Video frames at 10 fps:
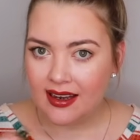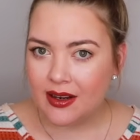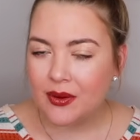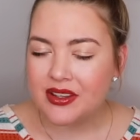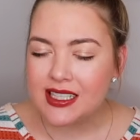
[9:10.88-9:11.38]

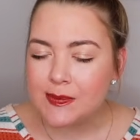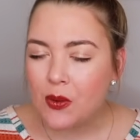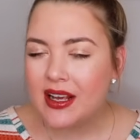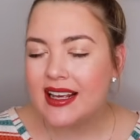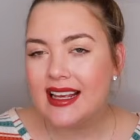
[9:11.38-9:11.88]
Now at this
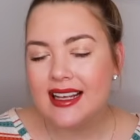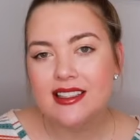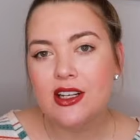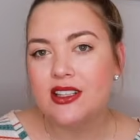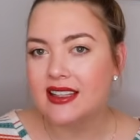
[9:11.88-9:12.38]
point, Ian
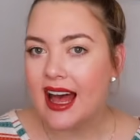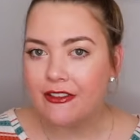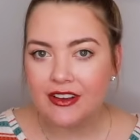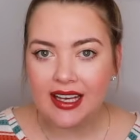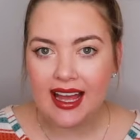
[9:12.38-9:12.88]
starts
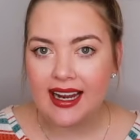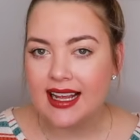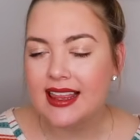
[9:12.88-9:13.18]
laughing again.